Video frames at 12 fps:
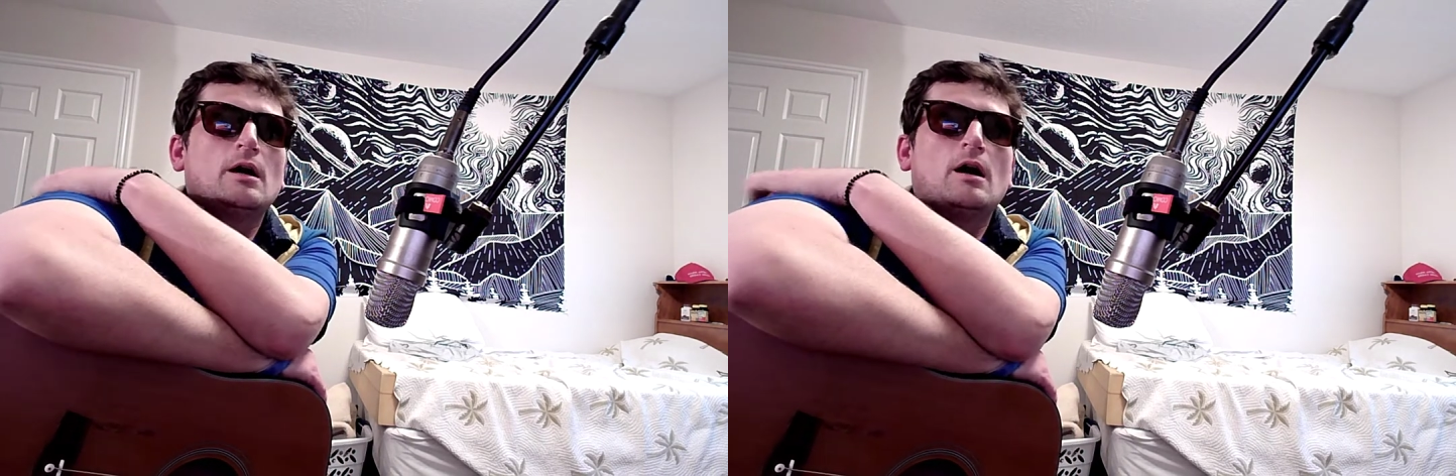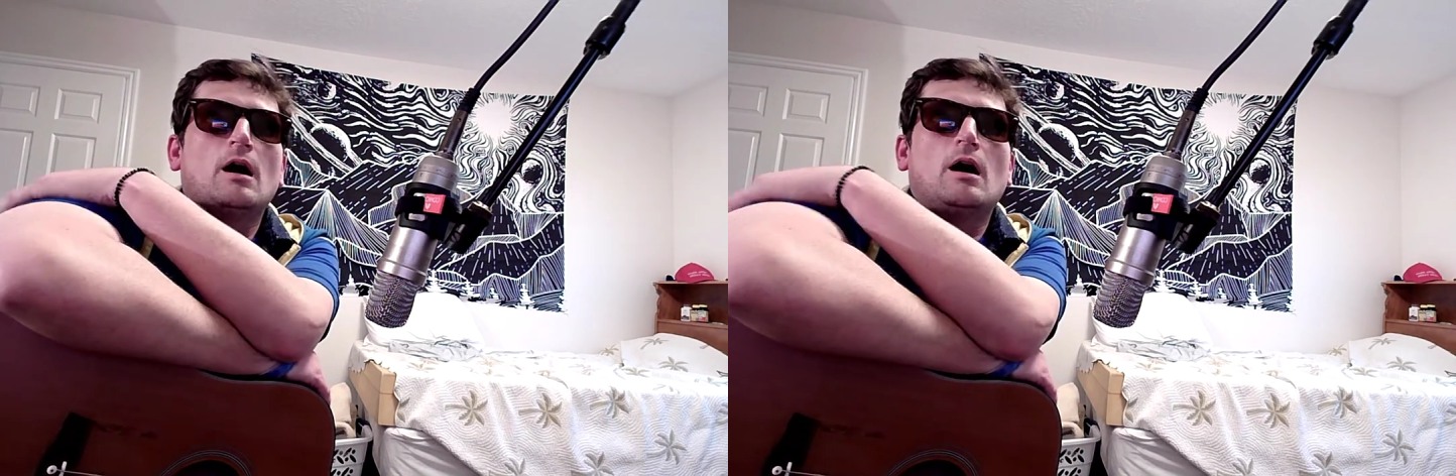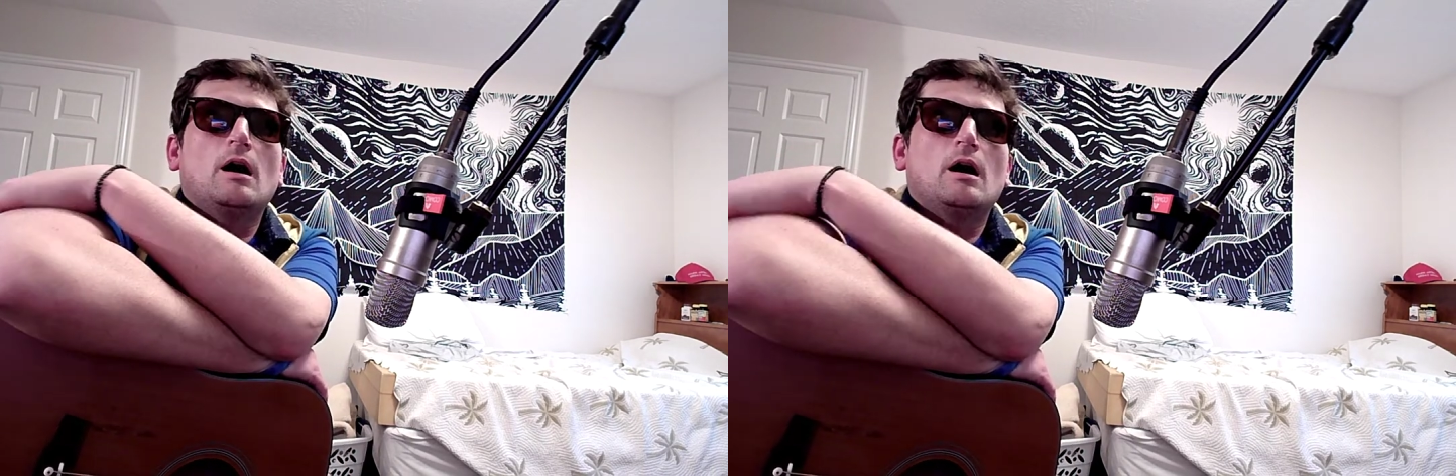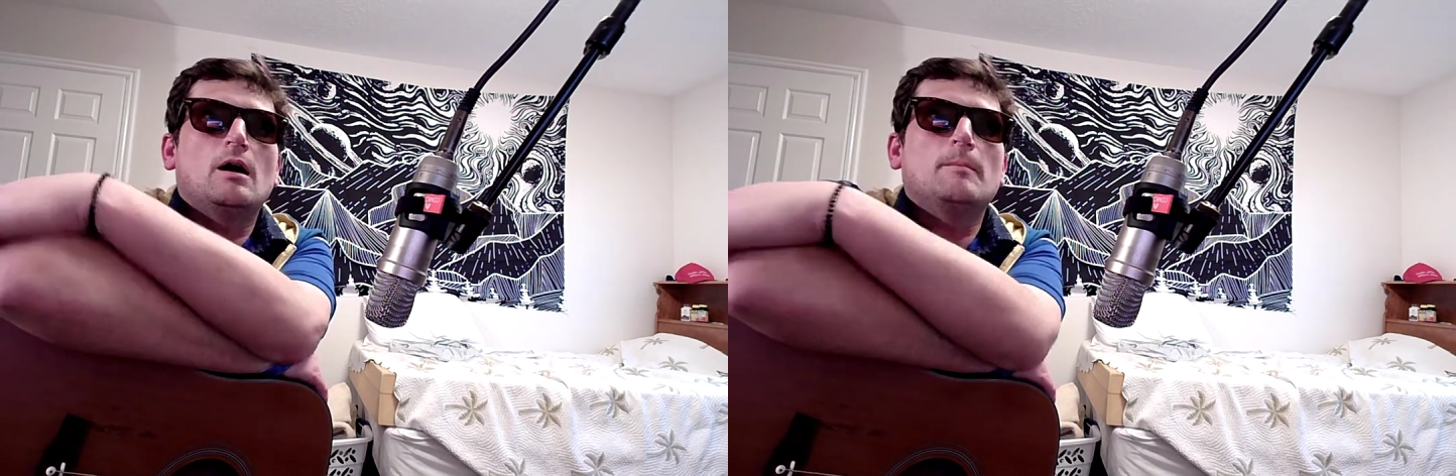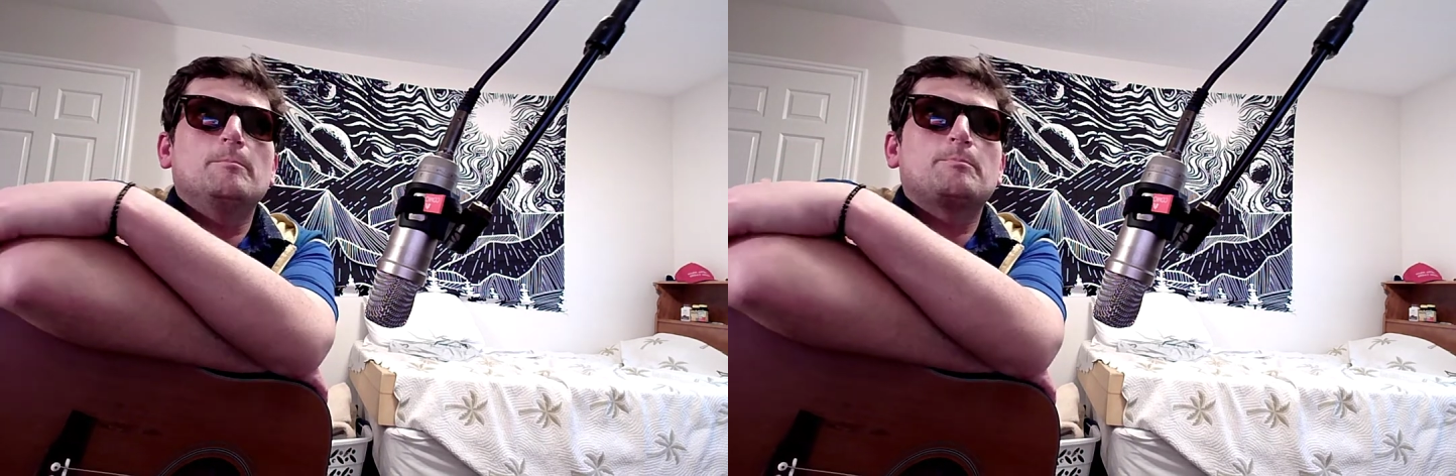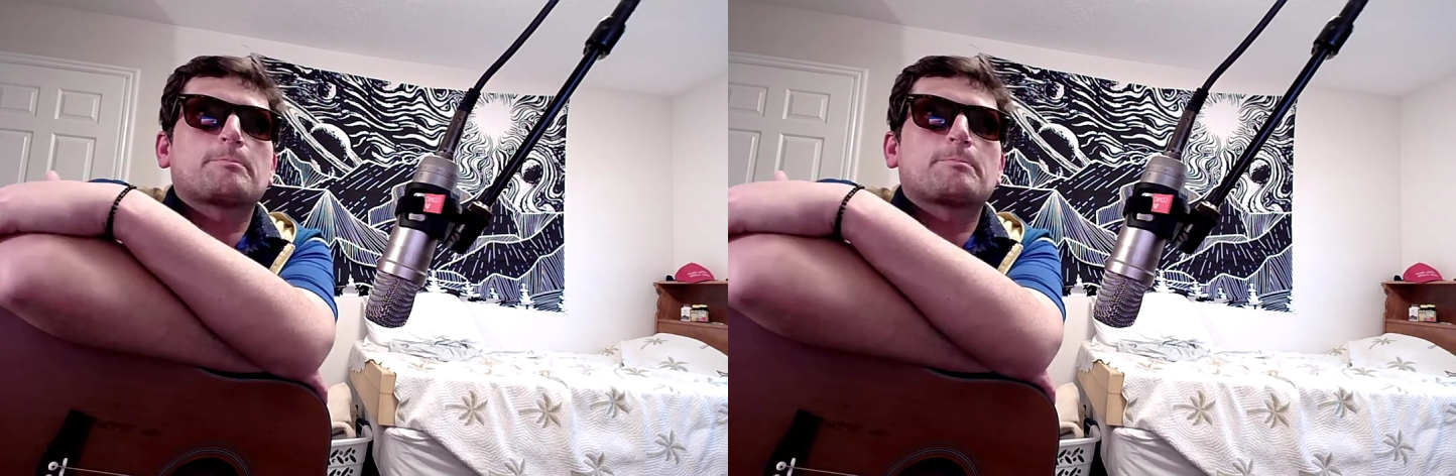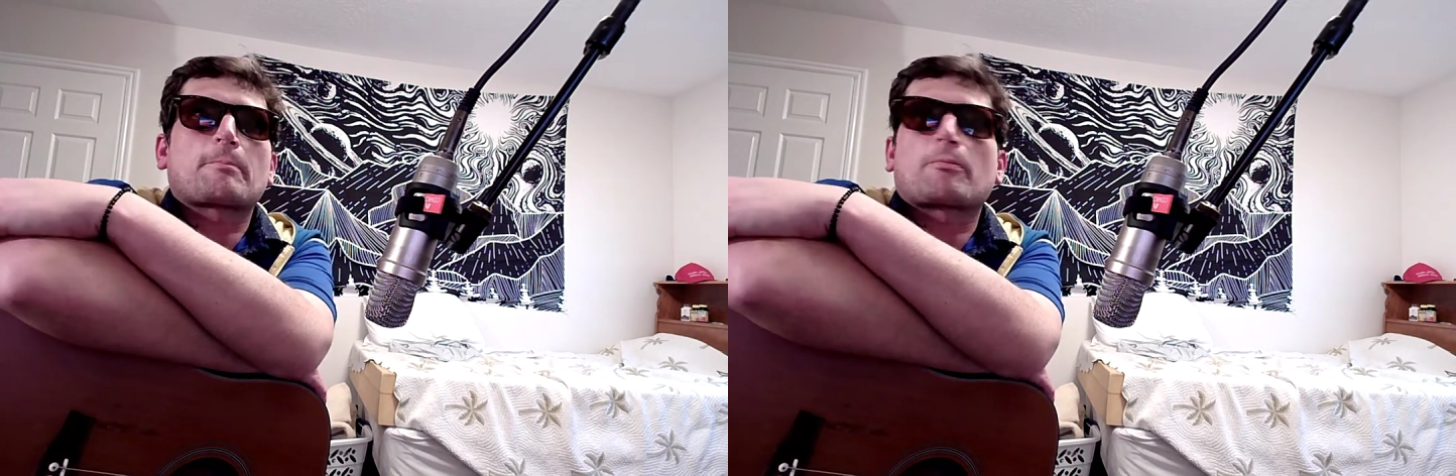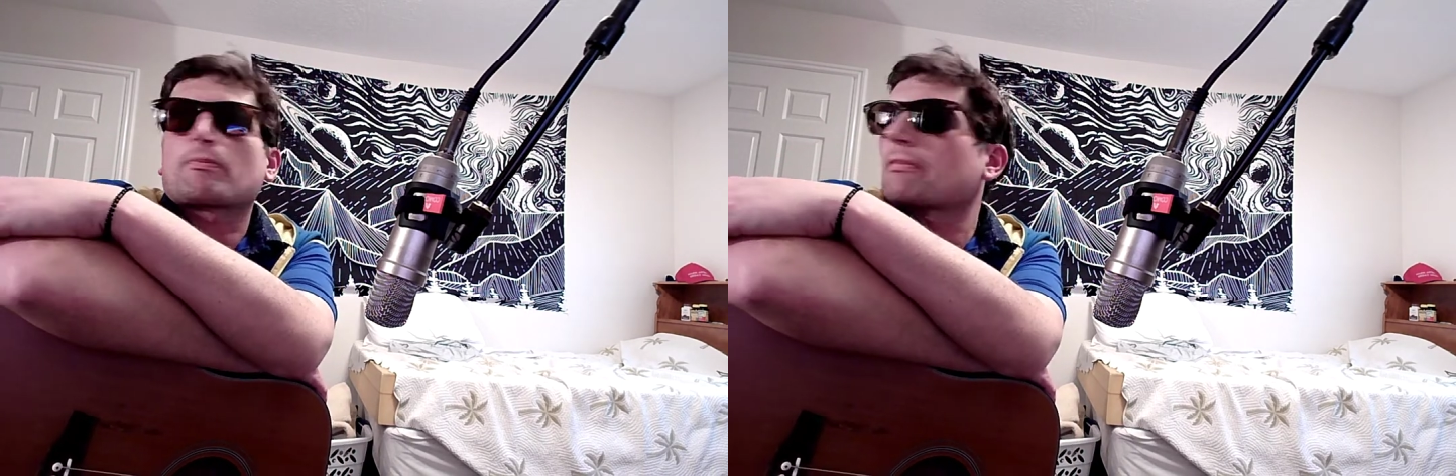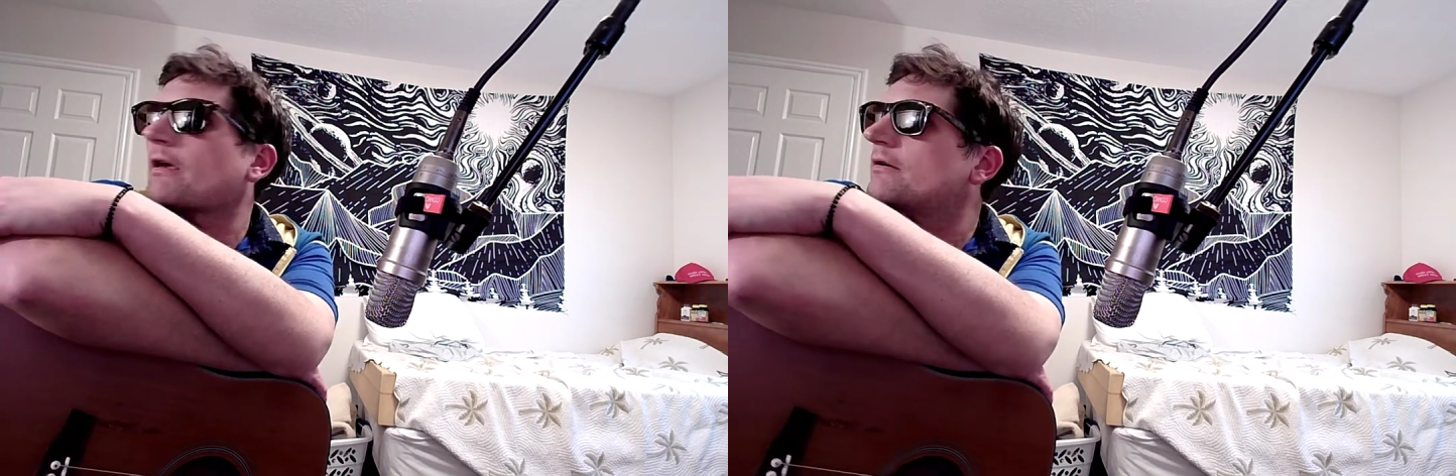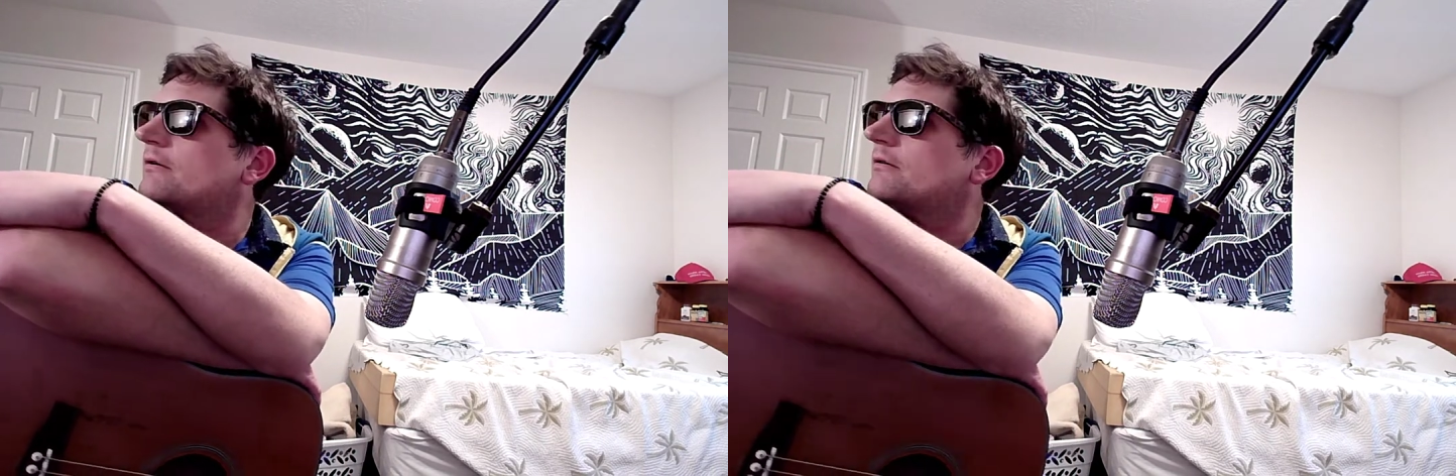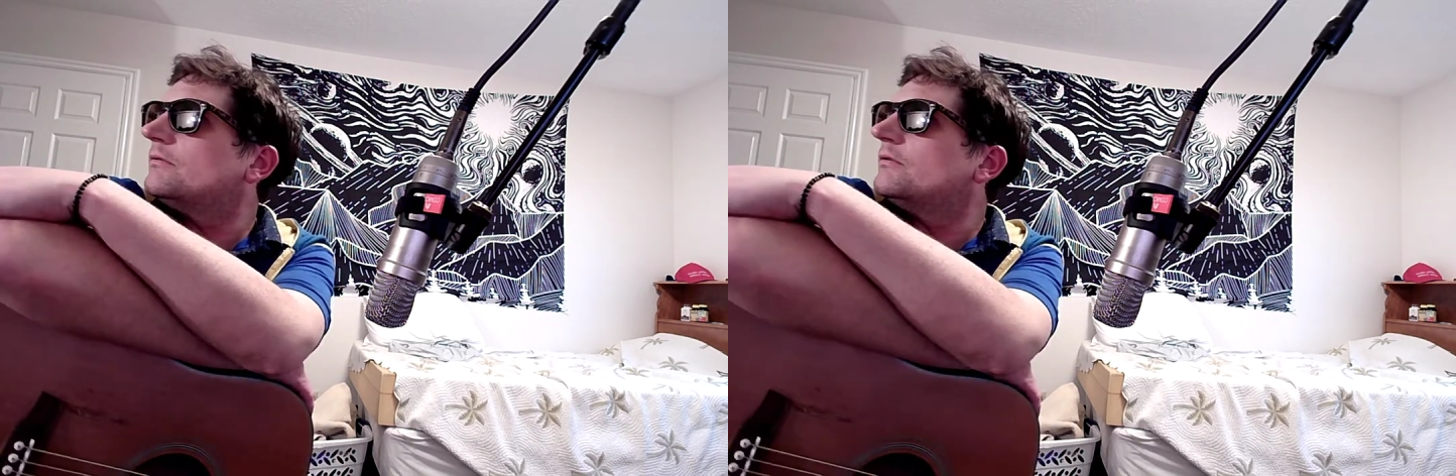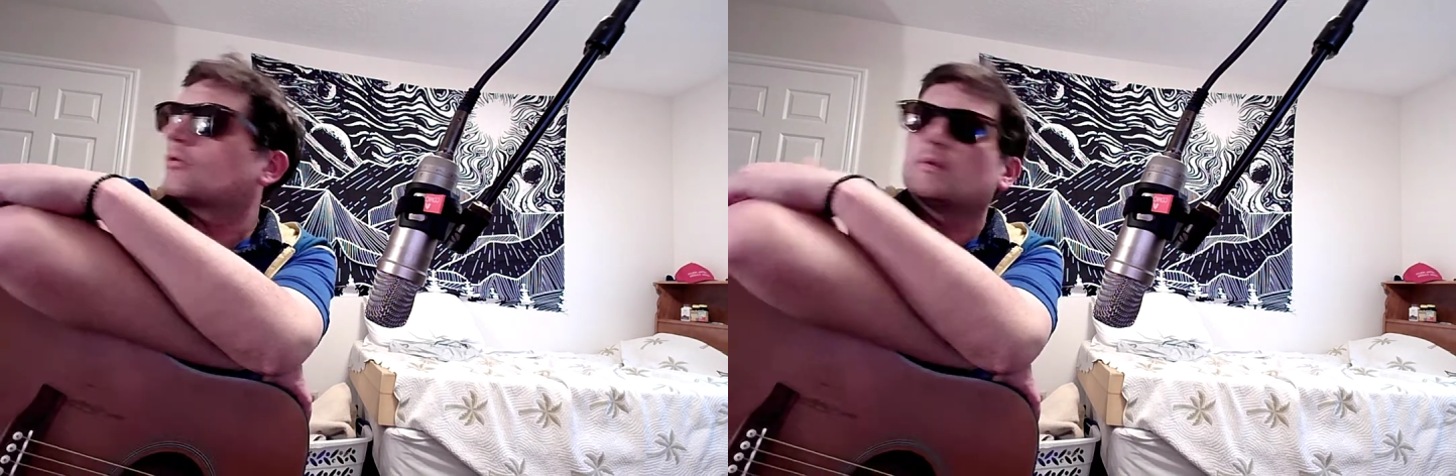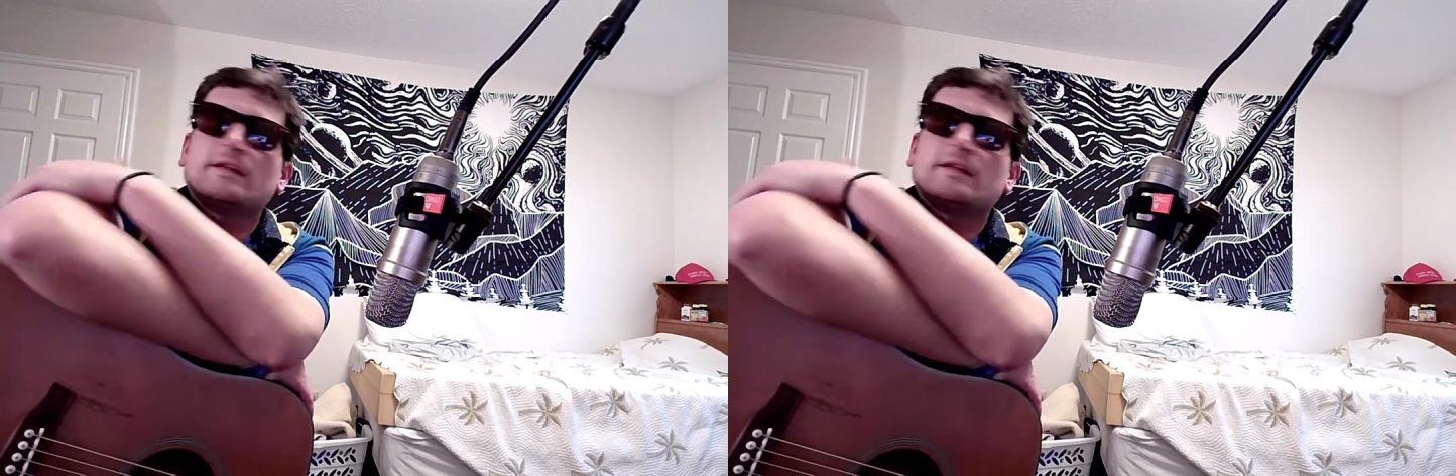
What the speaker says: Normally